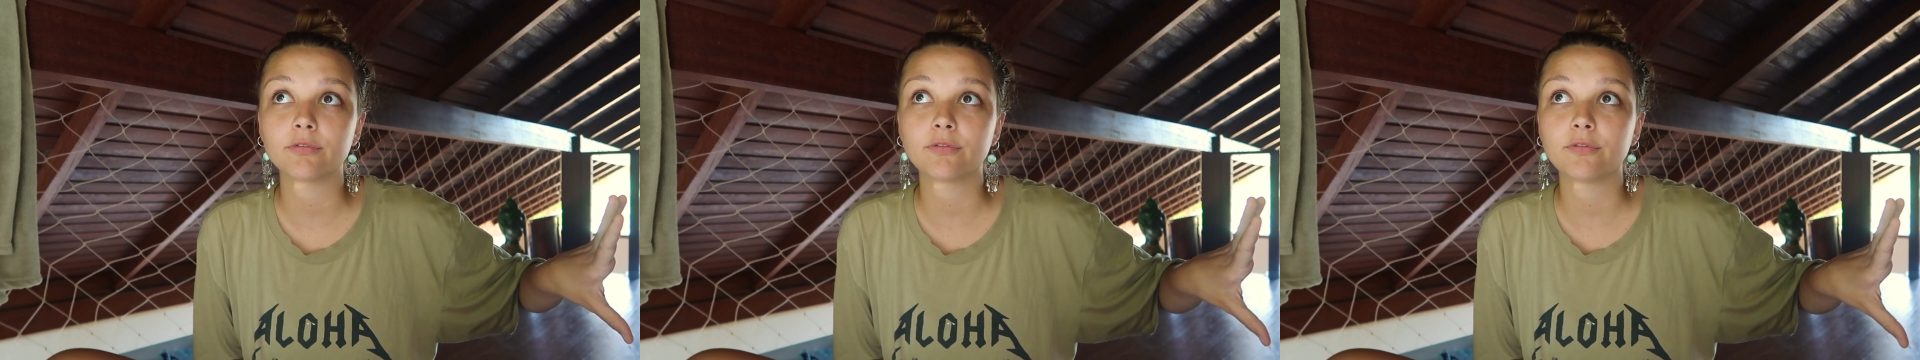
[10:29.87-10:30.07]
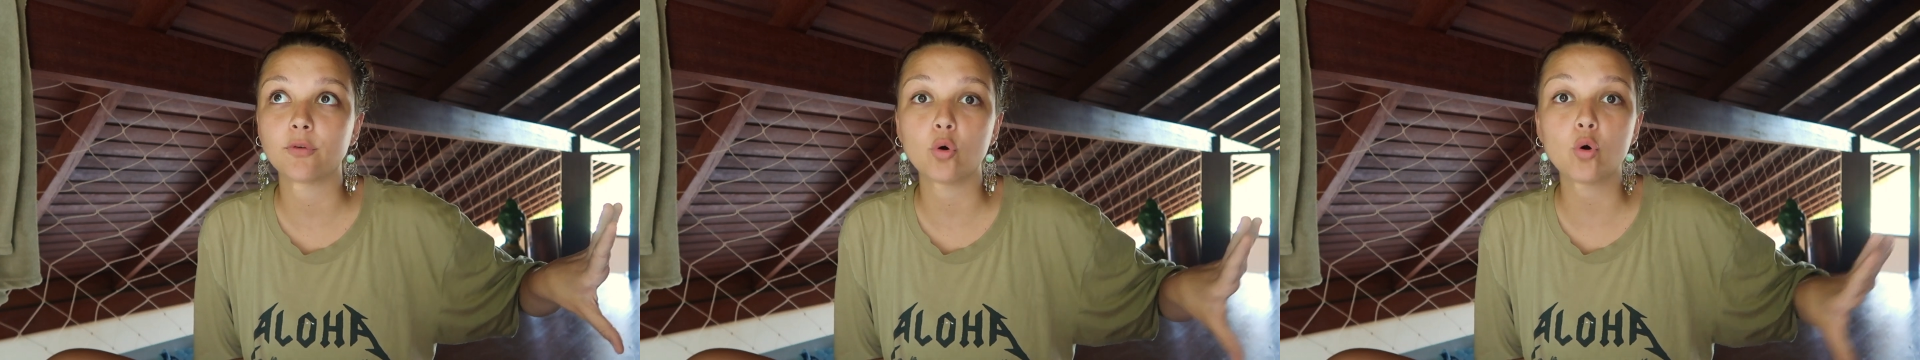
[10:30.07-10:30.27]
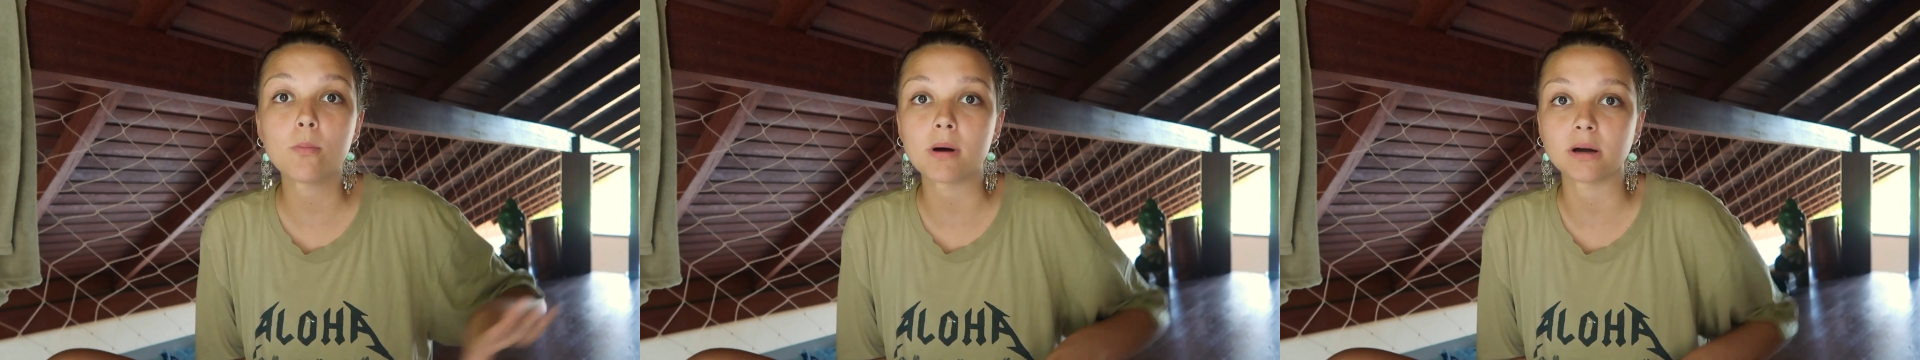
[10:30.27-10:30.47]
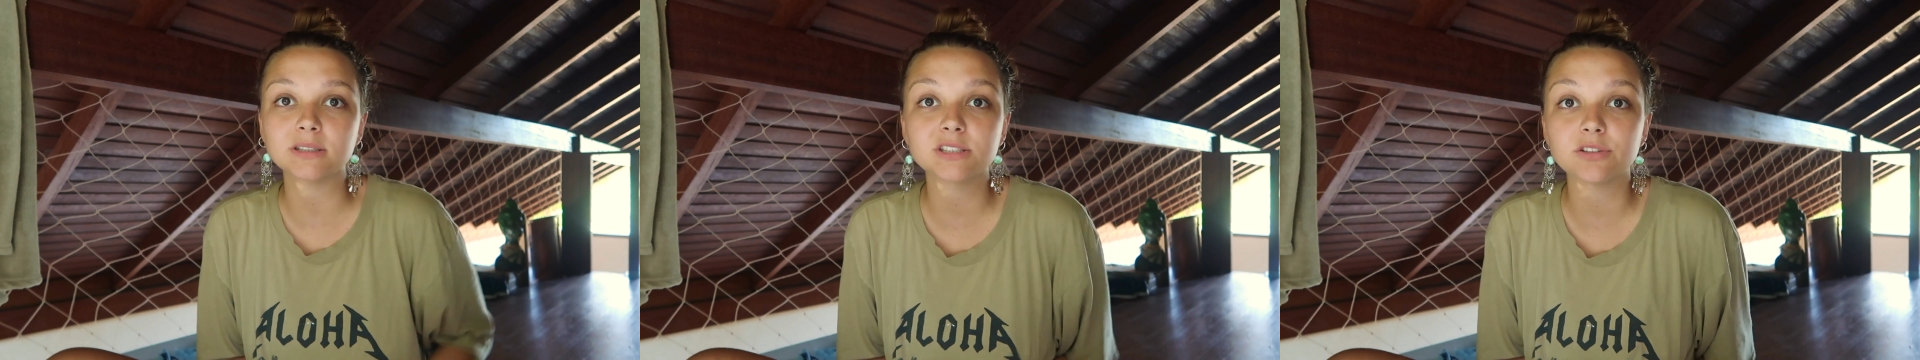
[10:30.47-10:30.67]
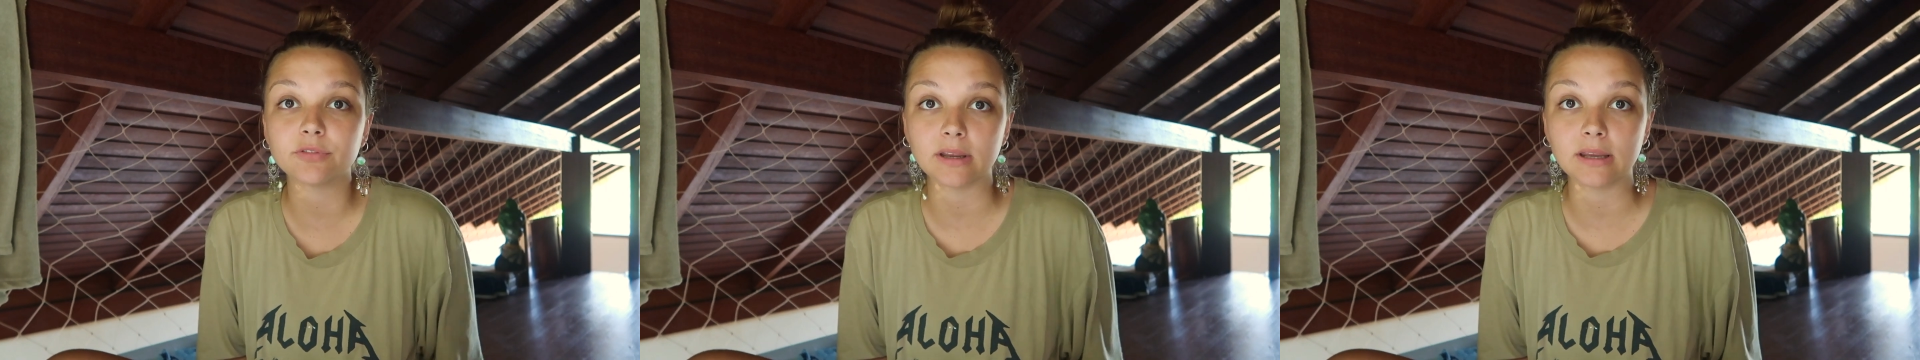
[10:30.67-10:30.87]
4
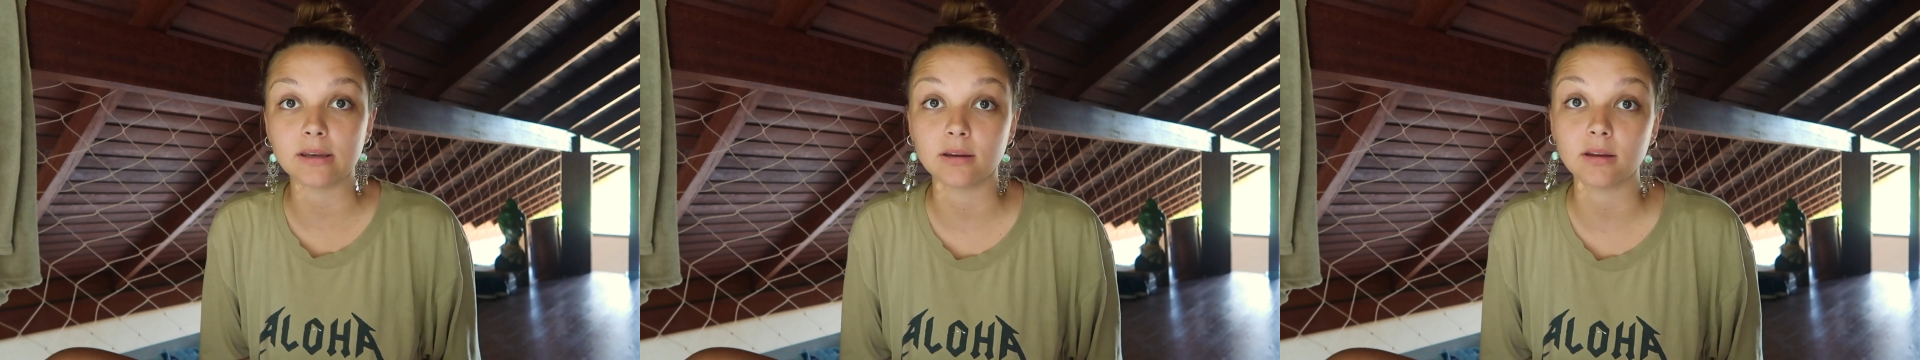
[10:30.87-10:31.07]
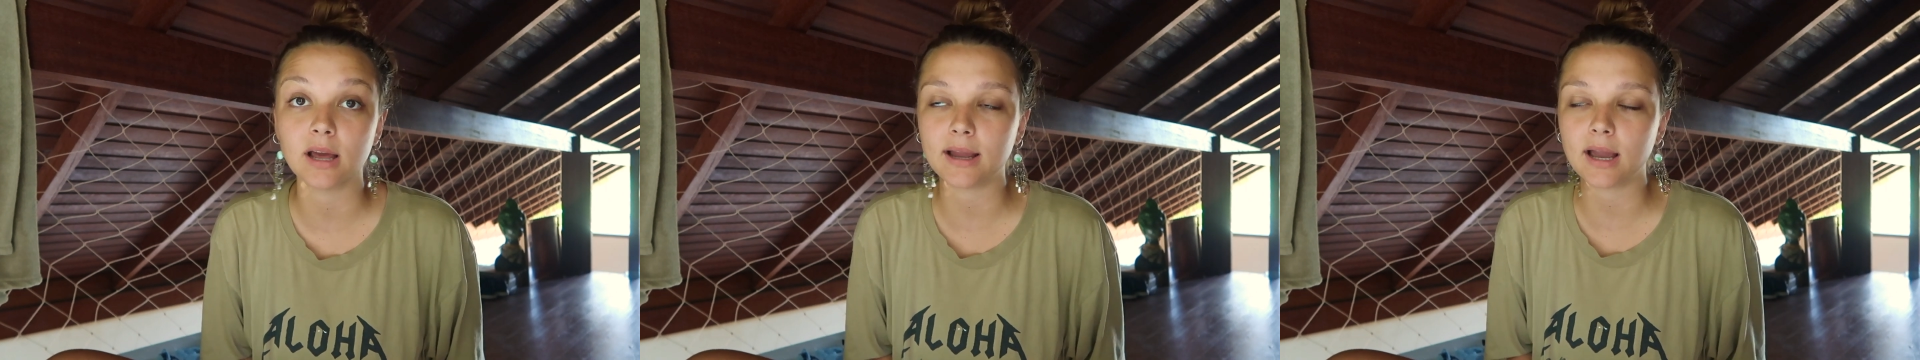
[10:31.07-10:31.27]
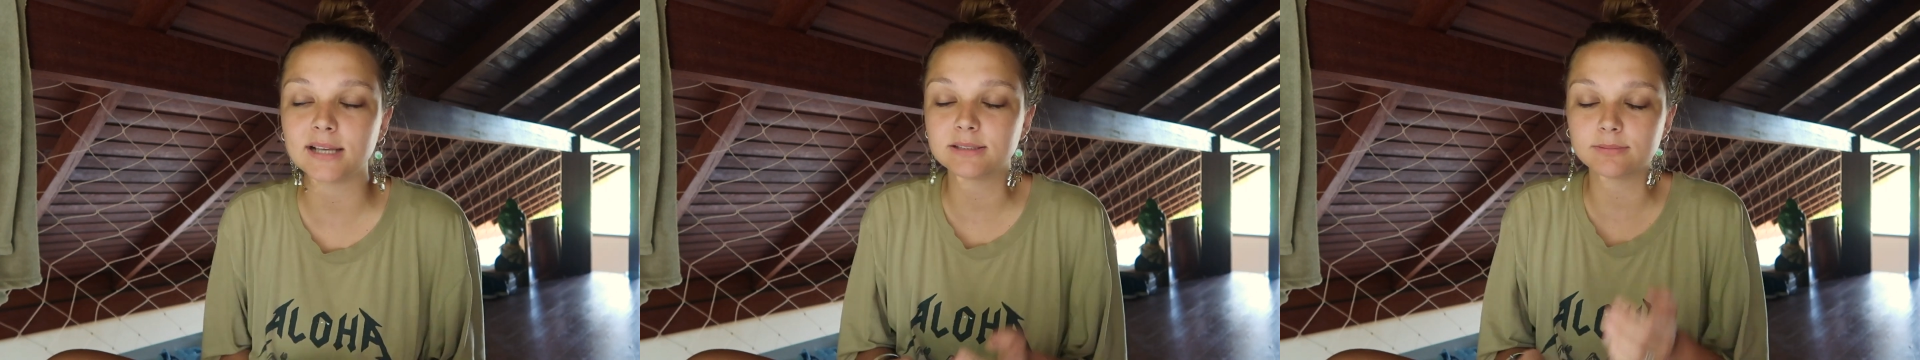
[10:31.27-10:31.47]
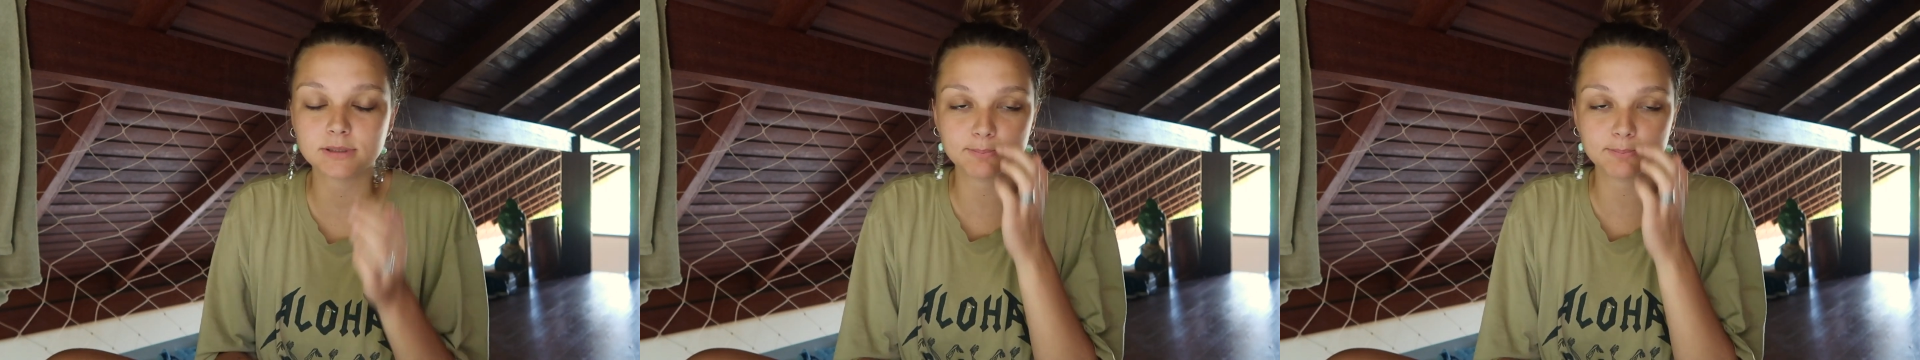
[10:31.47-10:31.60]
months of I